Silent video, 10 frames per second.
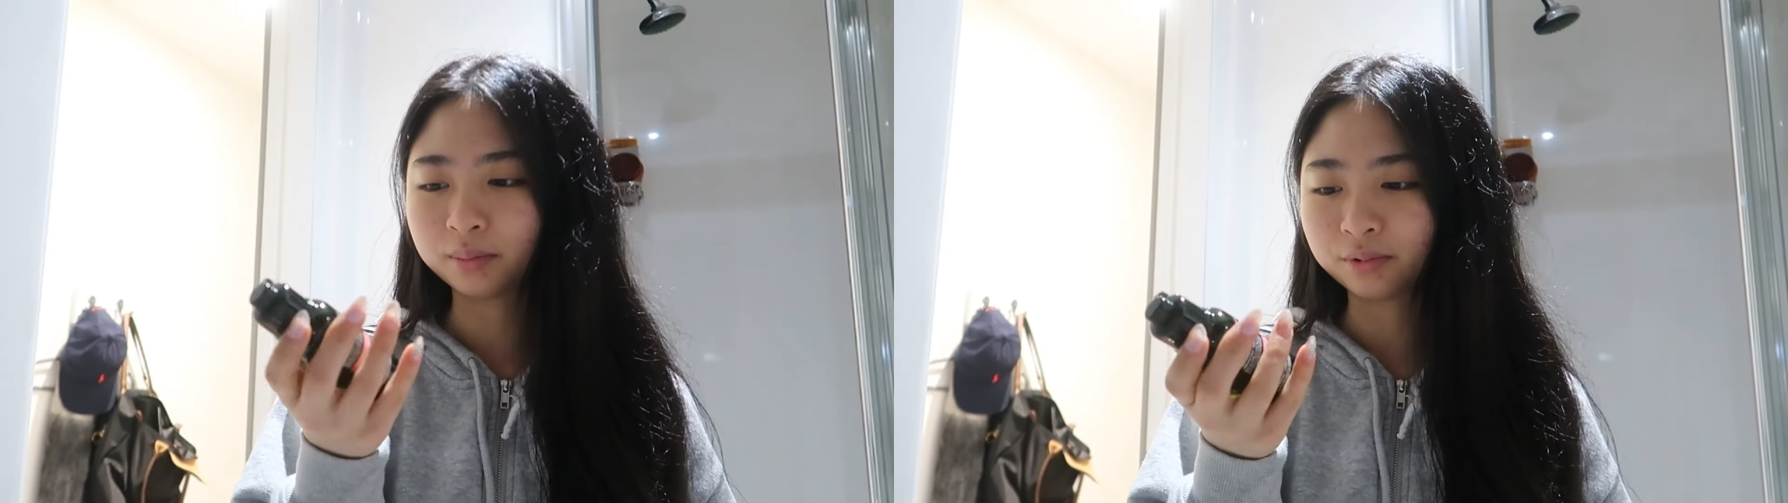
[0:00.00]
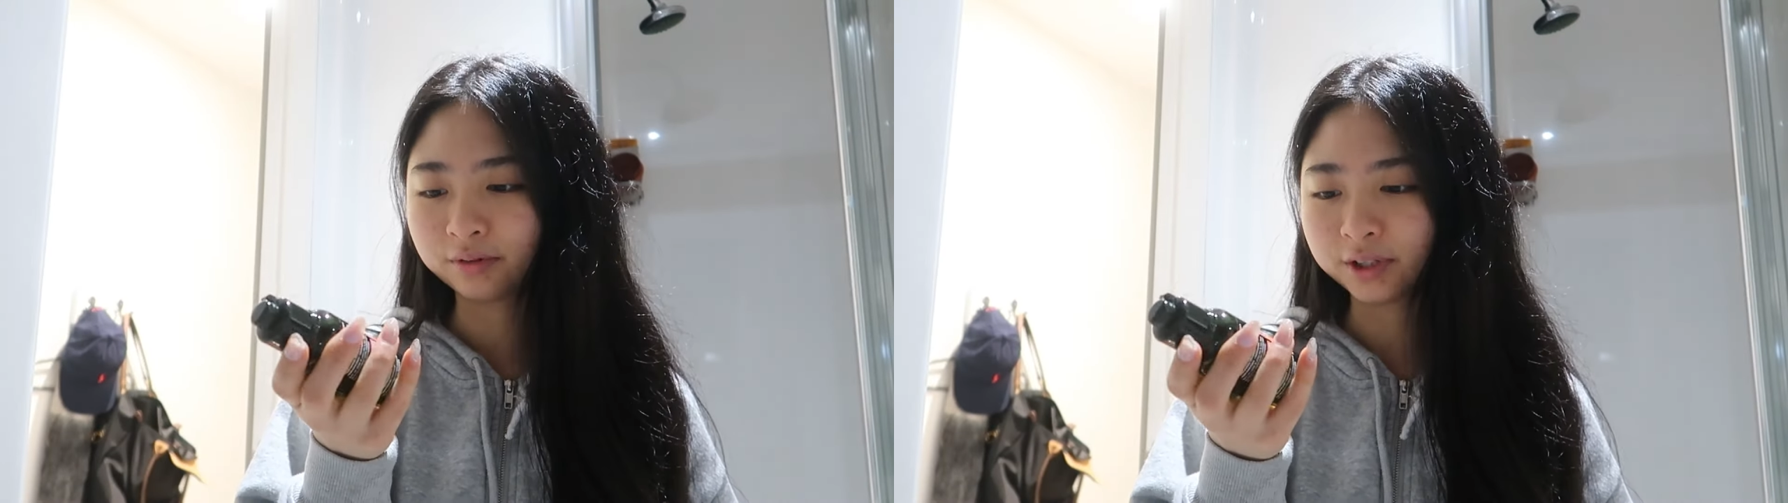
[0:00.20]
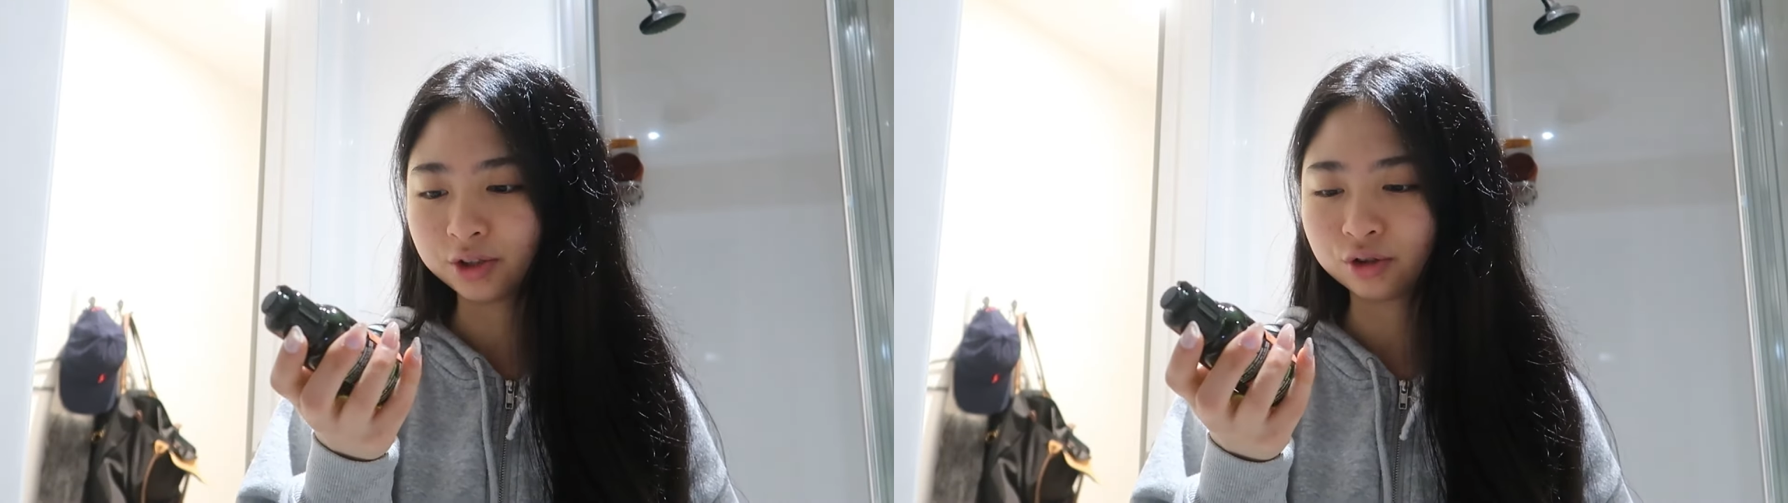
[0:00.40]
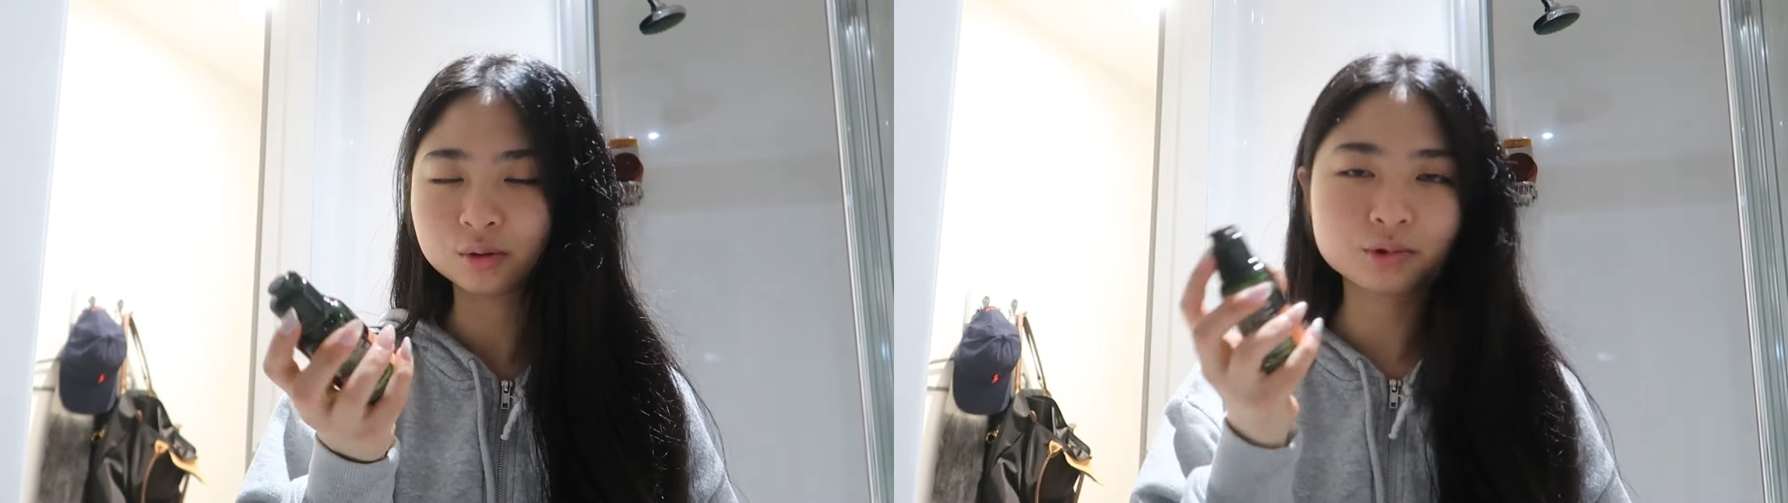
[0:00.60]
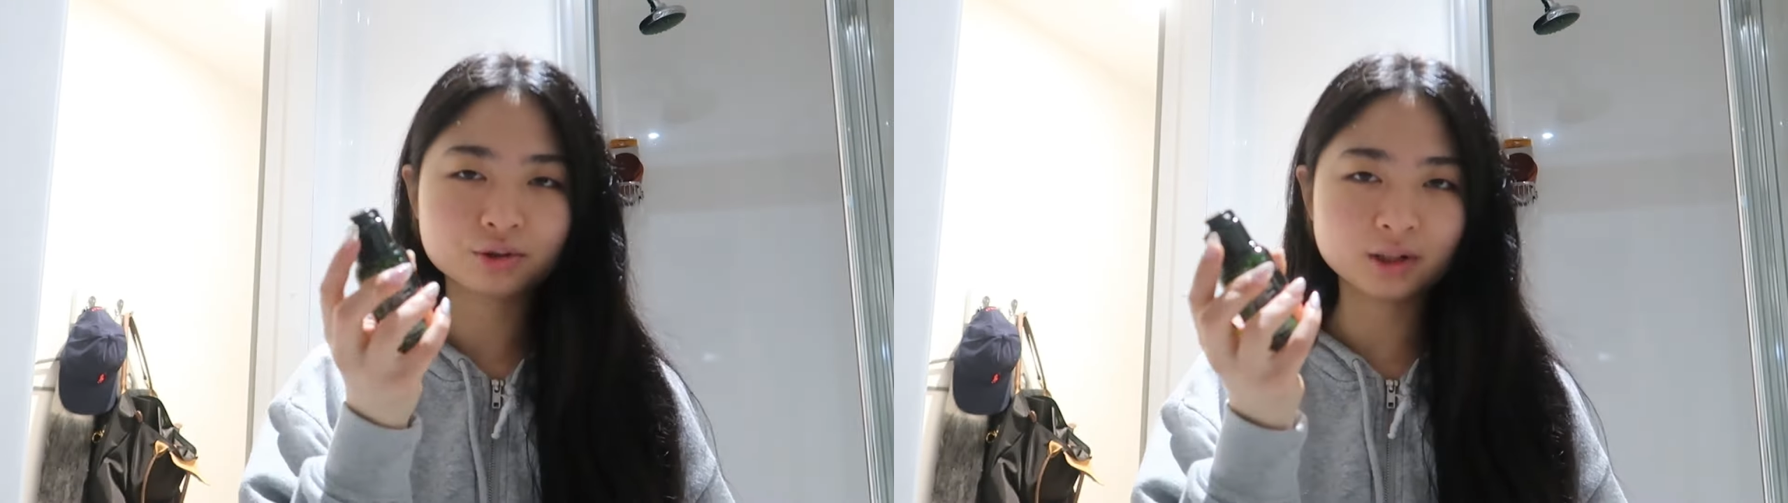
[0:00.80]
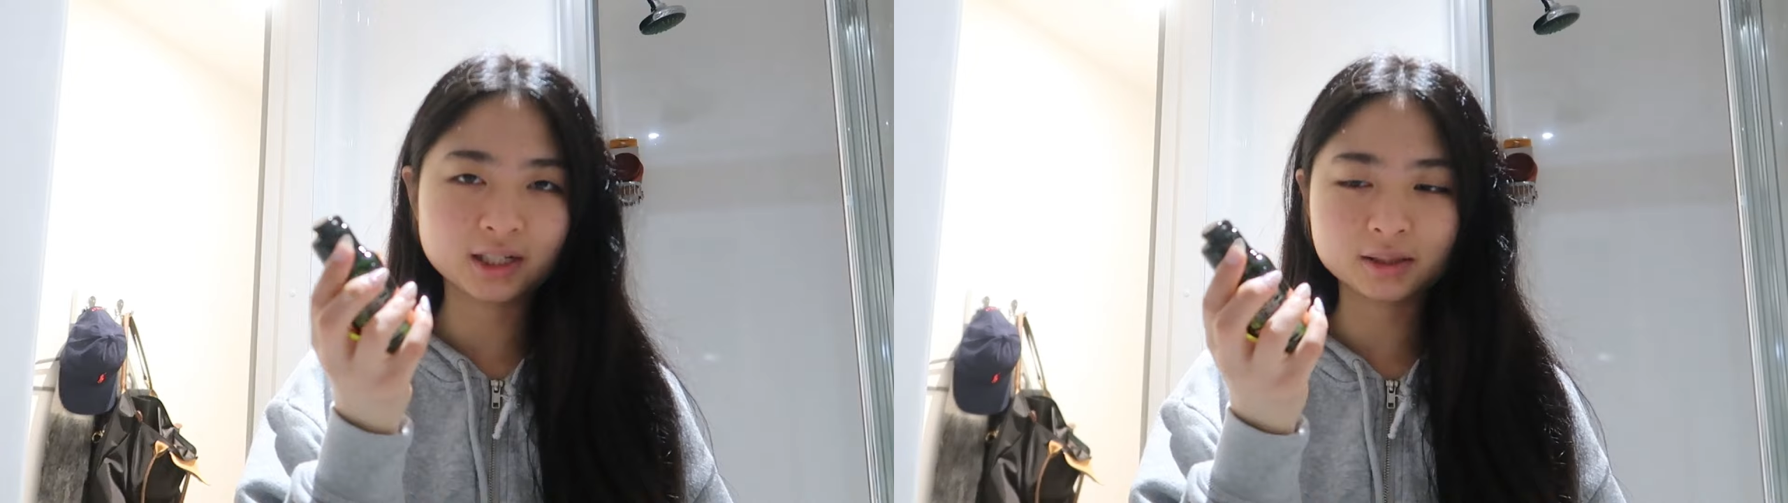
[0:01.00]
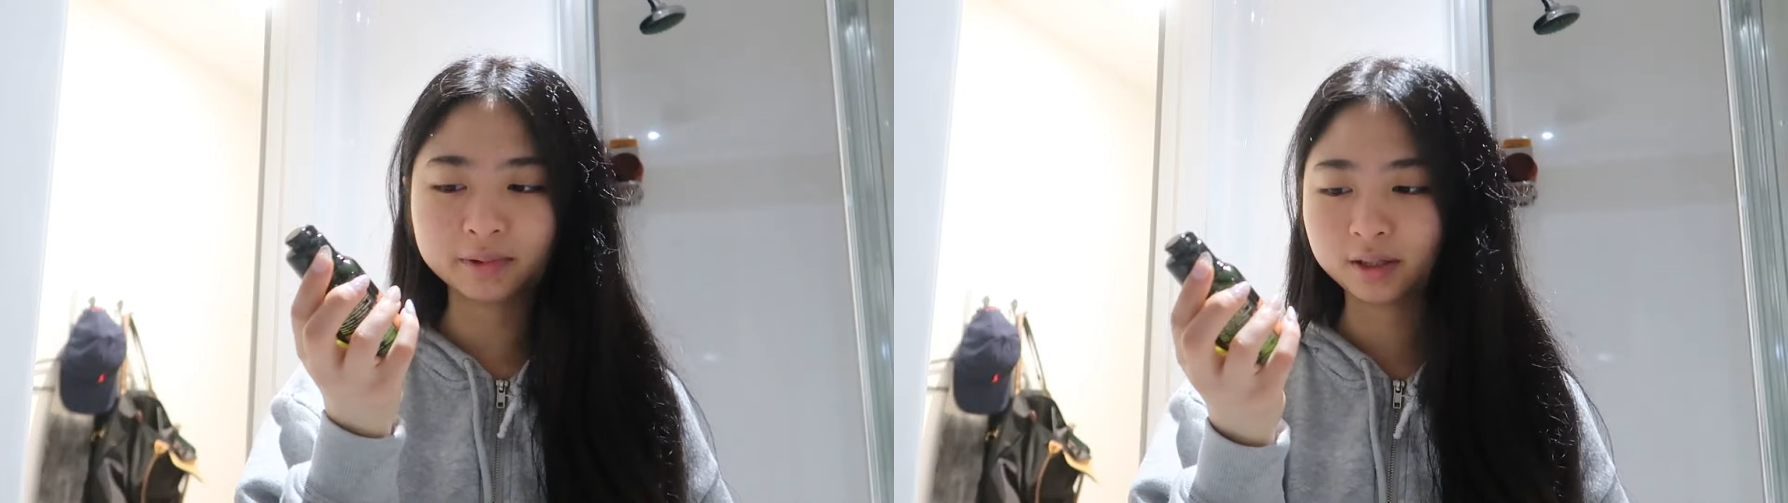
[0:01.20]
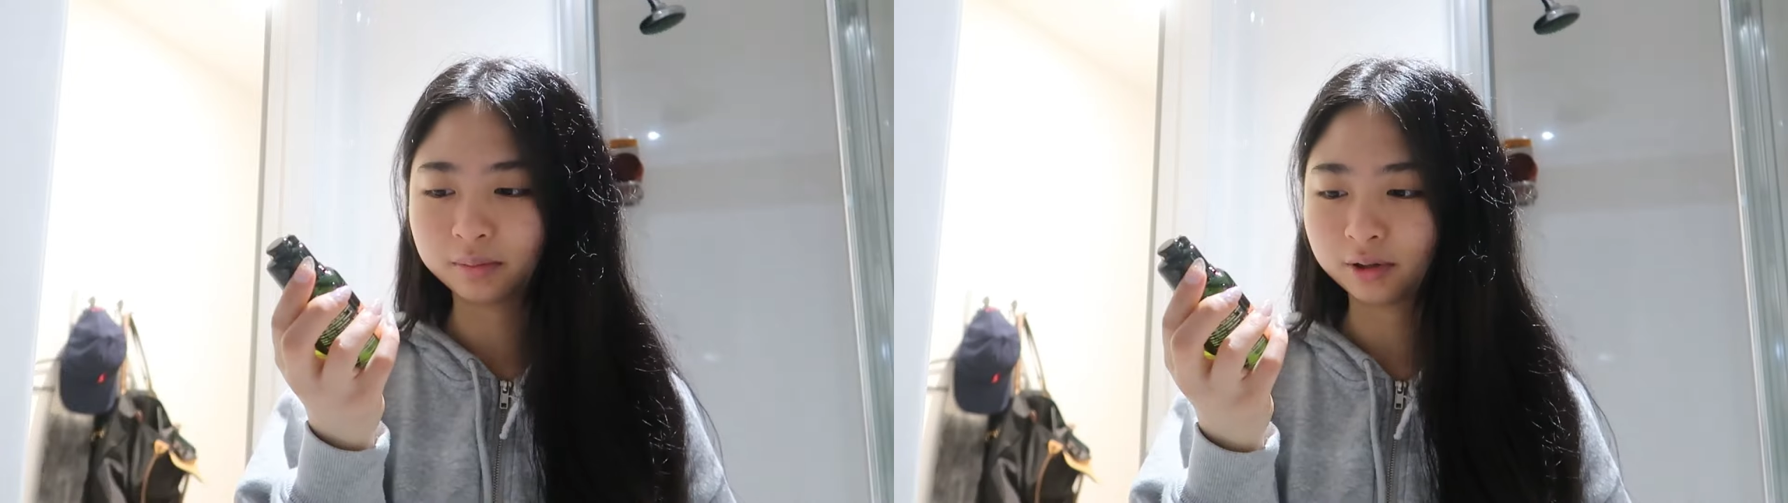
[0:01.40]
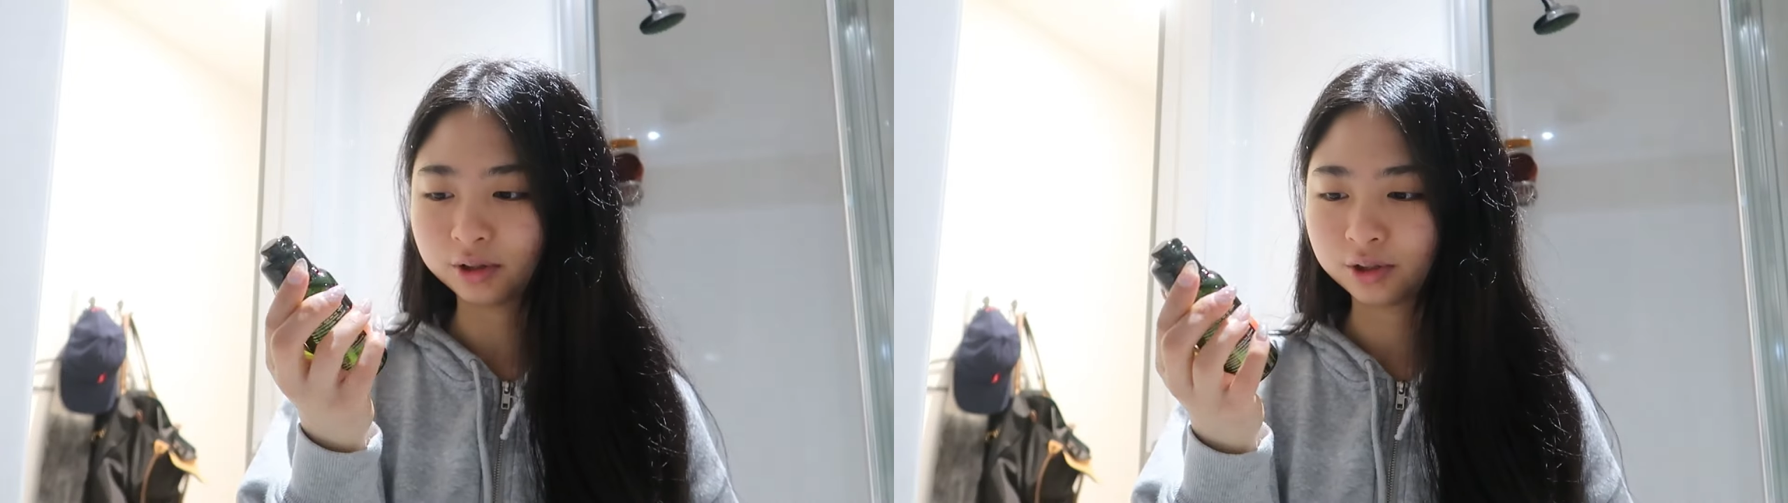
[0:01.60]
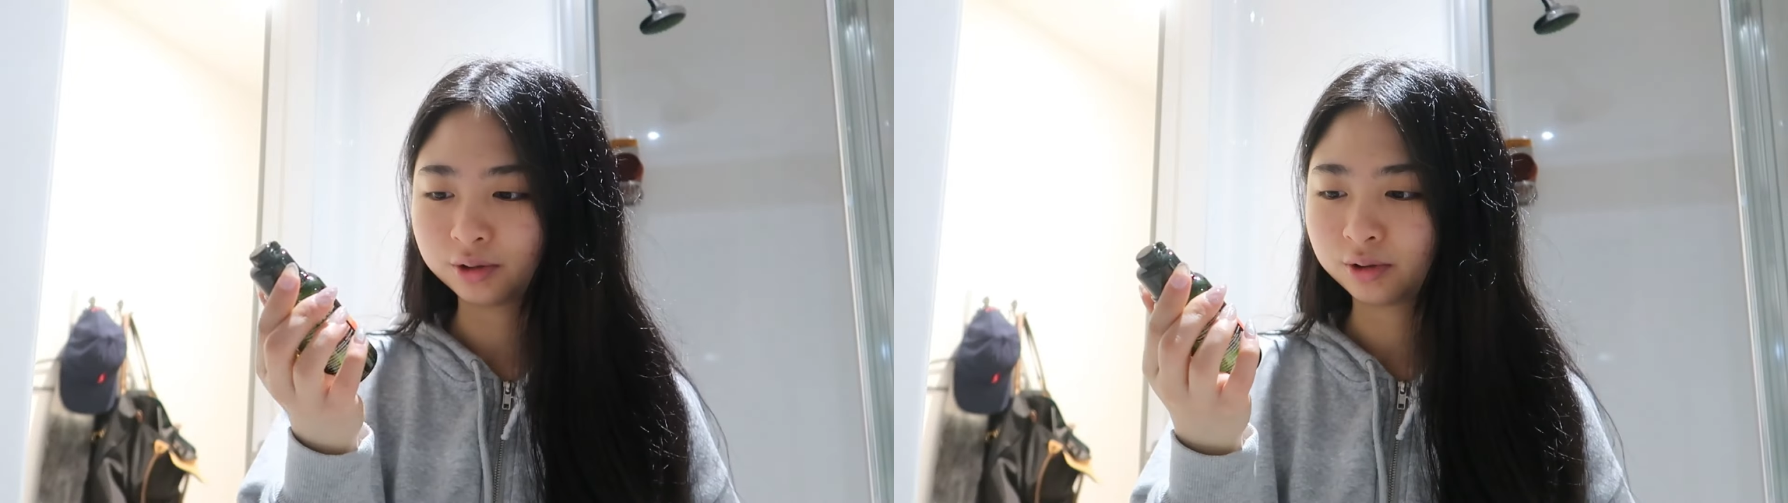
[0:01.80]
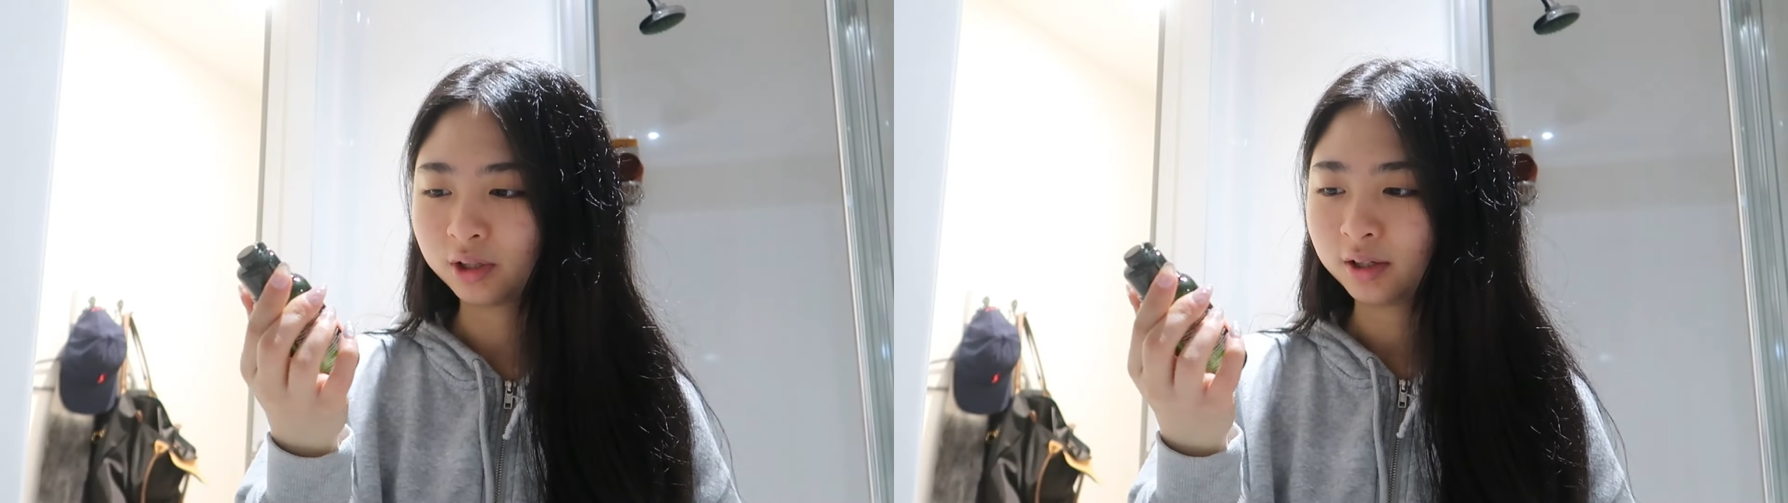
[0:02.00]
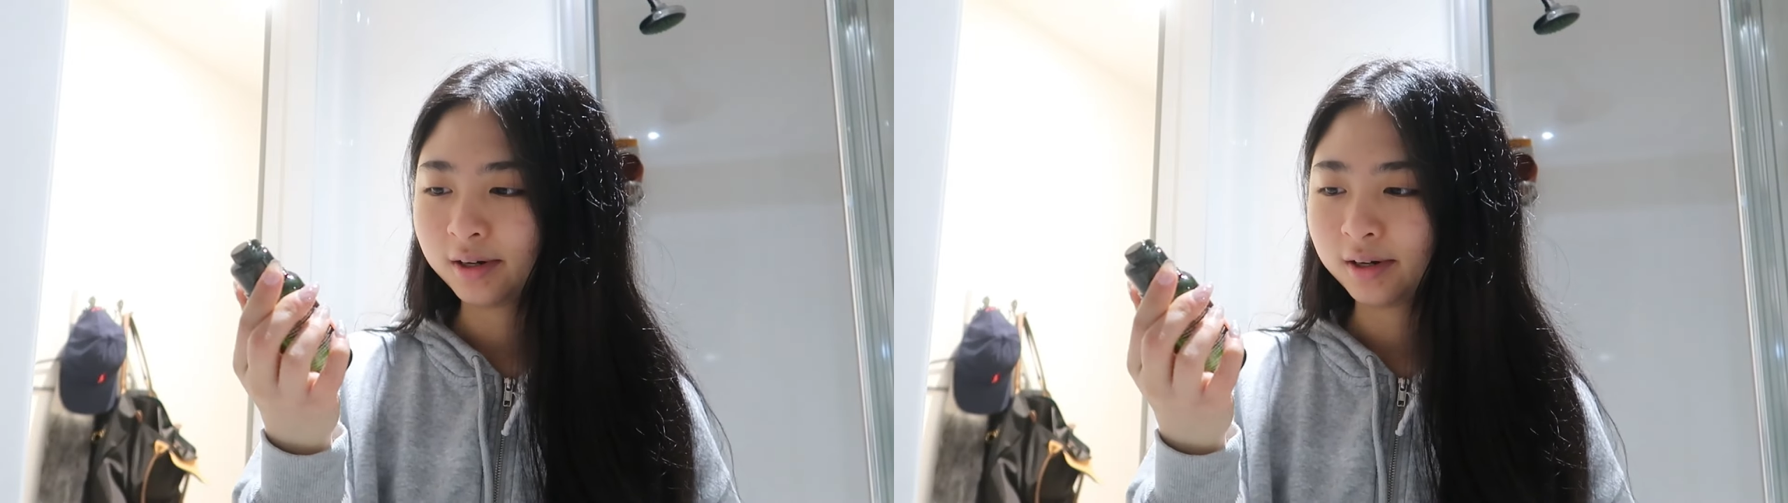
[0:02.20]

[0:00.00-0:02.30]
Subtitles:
previous trip to like Spain and Portugal.